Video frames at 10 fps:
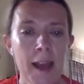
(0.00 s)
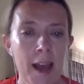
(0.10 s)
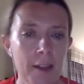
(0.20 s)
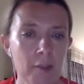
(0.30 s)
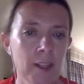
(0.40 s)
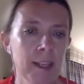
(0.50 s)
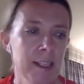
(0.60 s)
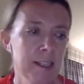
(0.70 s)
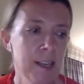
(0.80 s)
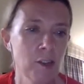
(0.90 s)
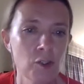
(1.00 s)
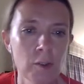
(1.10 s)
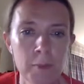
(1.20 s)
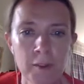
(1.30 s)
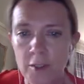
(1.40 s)
And that really is central
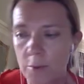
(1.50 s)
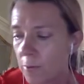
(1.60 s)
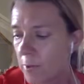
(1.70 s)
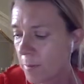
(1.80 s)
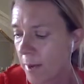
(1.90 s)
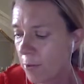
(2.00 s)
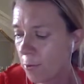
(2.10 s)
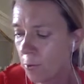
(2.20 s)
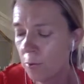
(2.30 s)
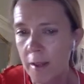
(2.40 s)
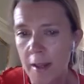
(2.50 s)
and pivotal to my role.